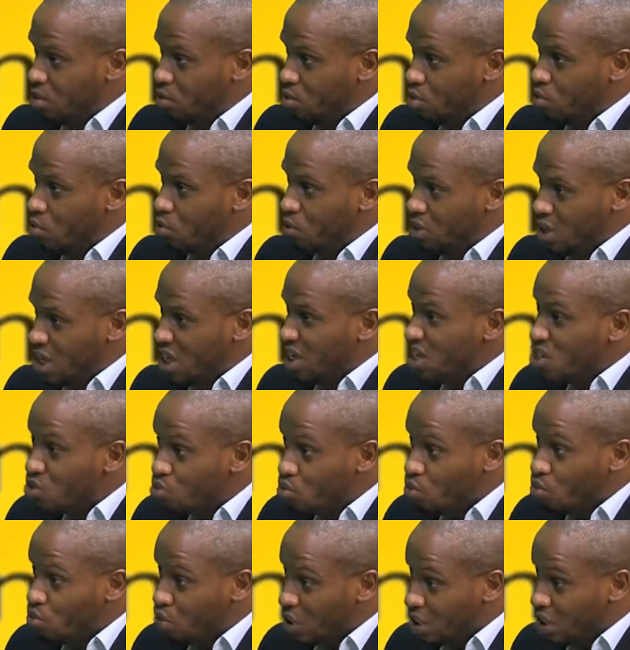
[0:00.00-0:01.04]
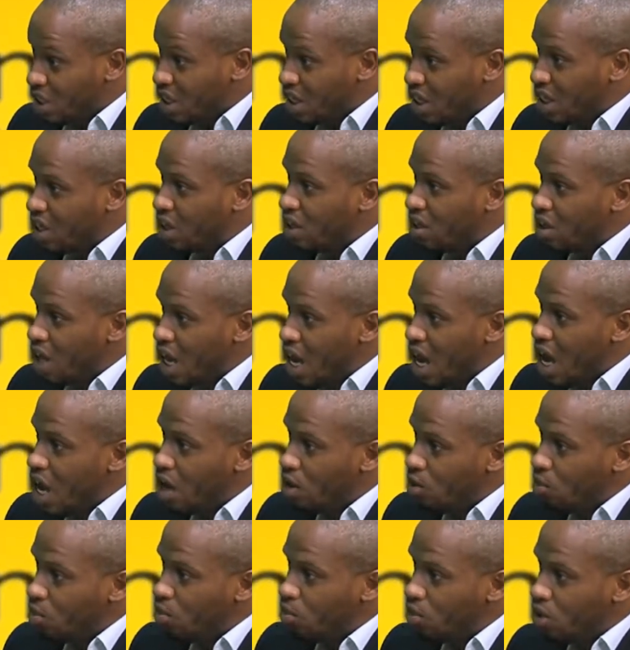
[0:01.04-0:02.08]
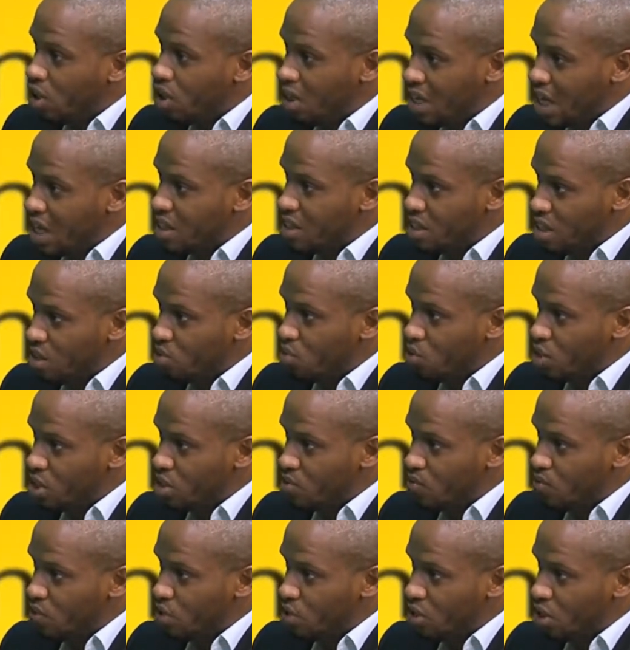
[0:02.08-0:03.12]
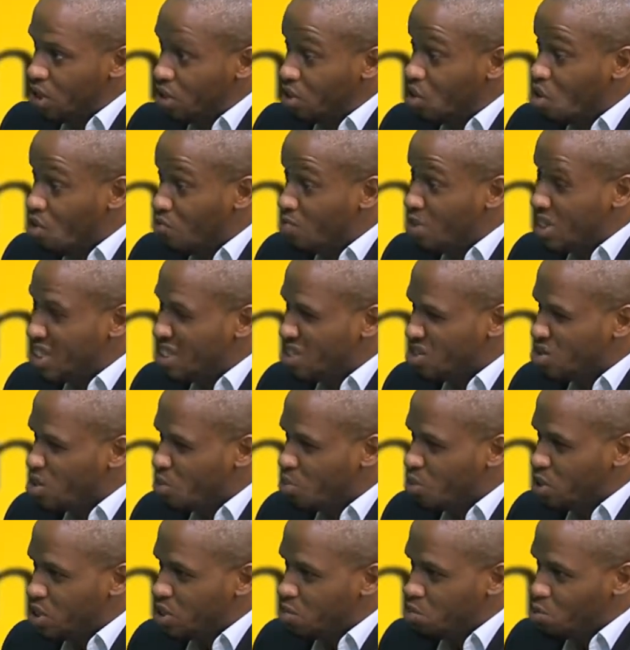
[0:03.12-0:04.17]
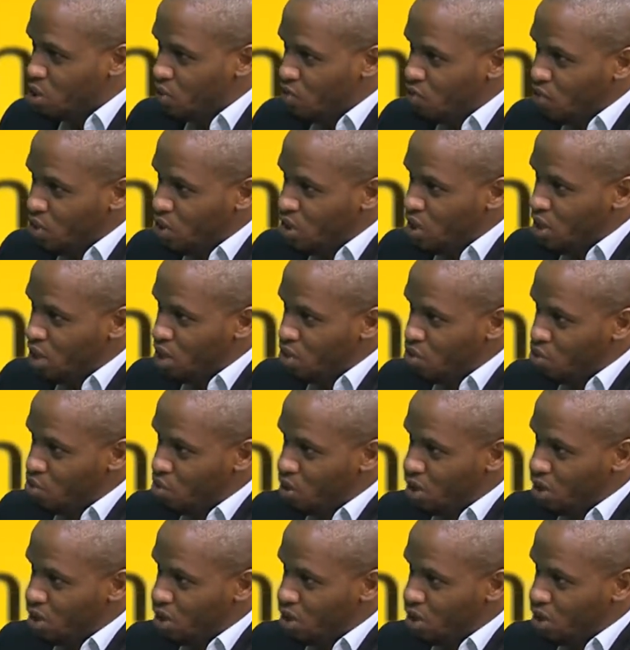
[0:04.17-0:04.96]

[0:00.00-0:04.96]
So they need to rethink how that sector is funded. Government is not putting much funding into it